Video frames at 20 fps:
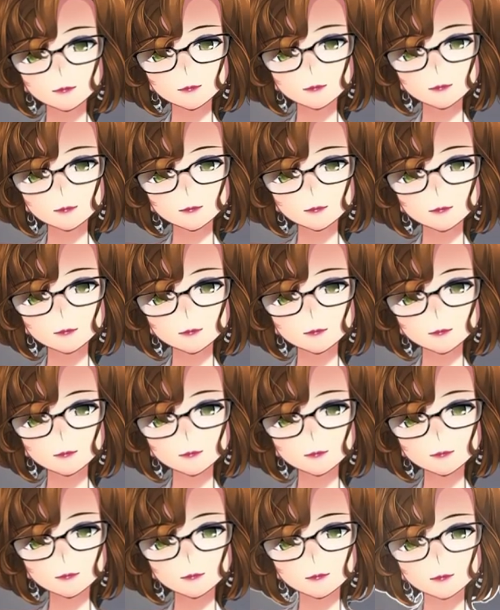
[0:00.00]
four.
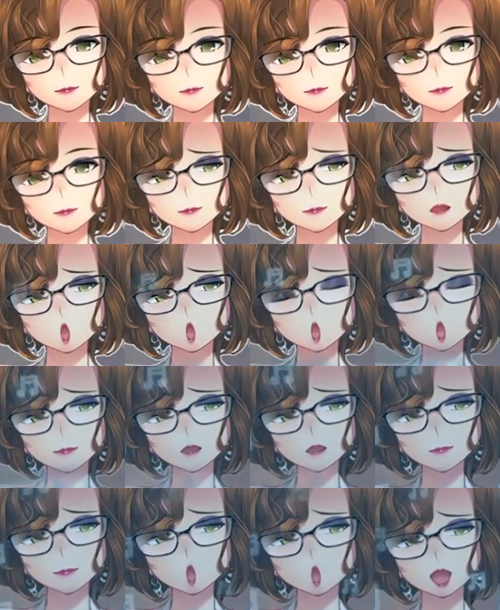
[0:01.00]
We can use both. You
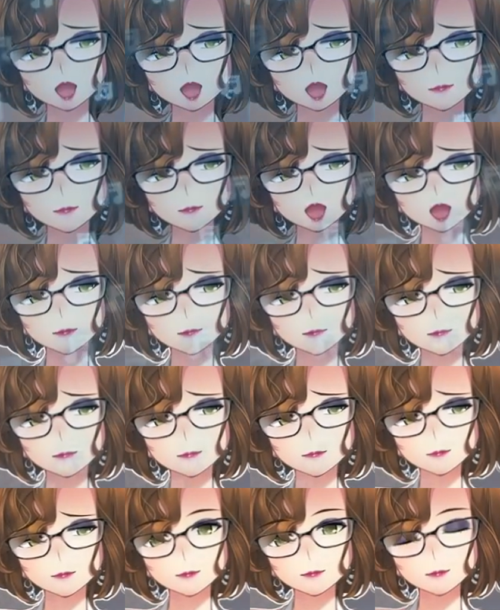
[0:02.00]
spoil
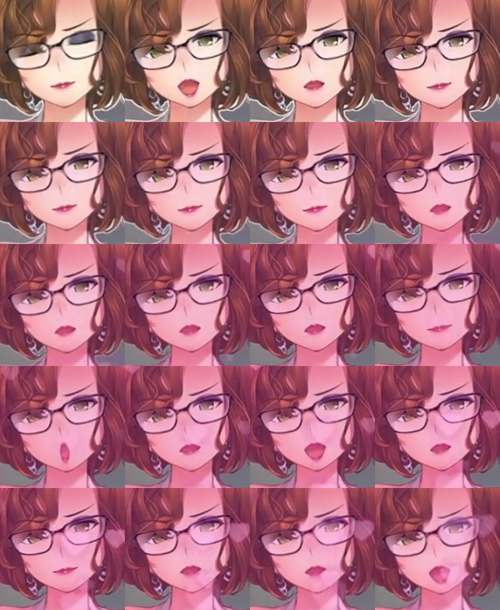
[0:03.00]
me. Is
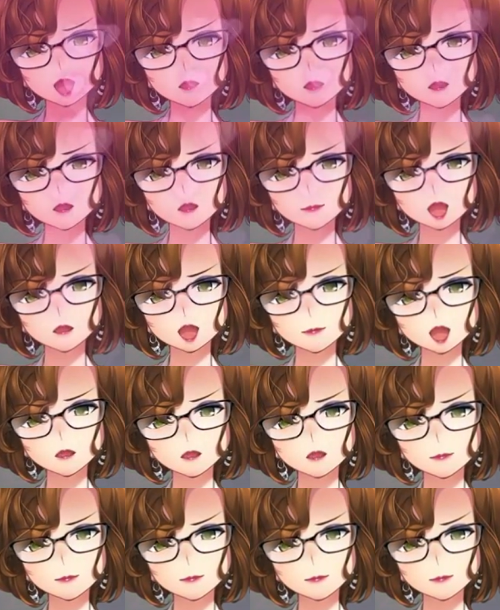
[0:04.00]
this what the kids are
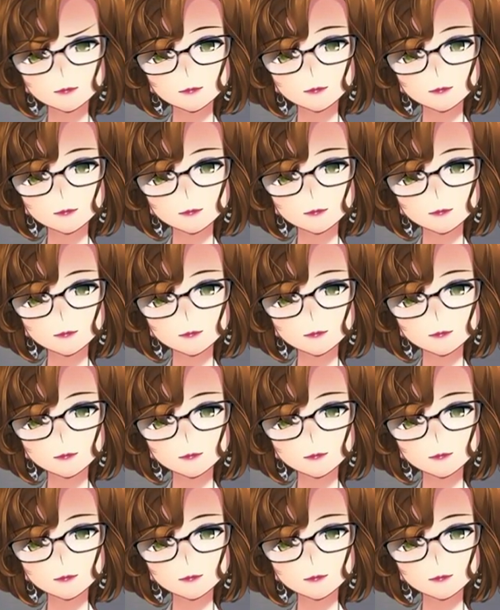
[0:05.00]
into?